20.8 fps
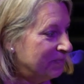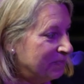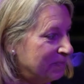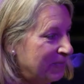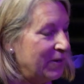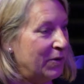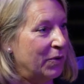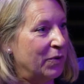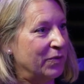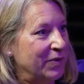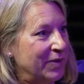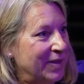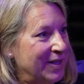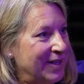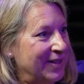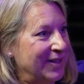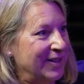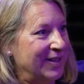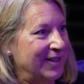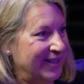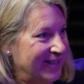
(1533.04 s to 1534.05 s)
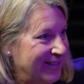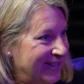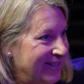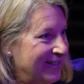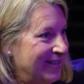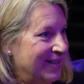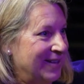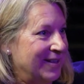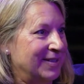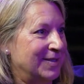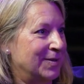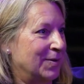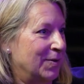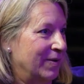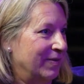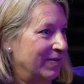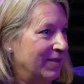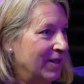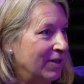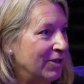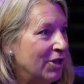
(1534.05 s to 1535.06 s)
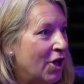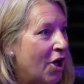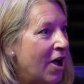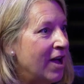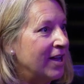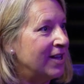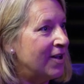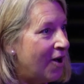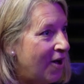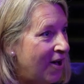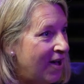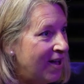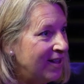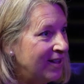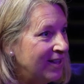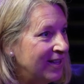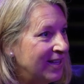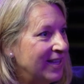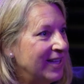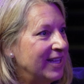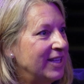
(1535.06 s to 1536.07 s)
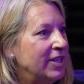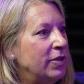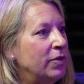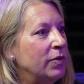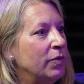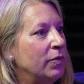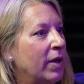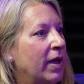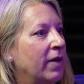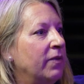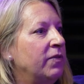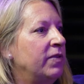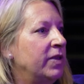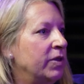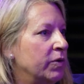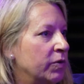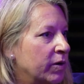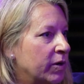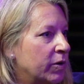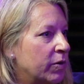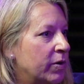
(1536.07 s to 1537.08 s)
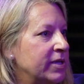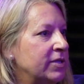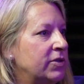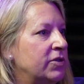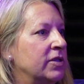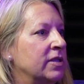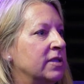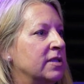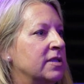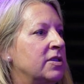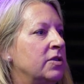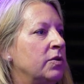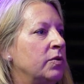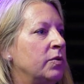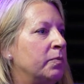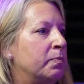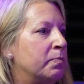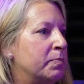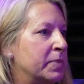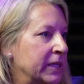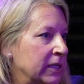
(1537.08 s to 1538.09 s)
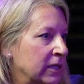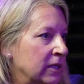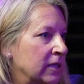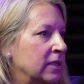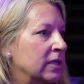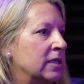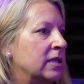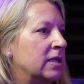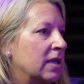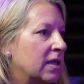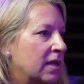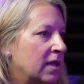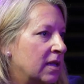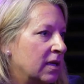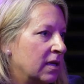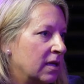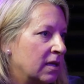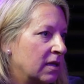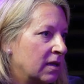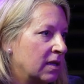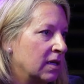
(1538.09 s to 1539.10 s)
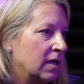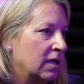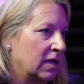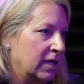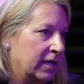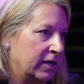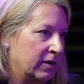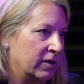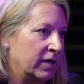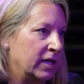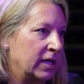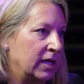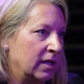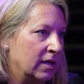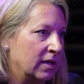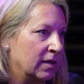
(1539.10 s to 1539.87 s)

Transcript: but over the sort of the long haul, you have fewer questions. You build the clarity.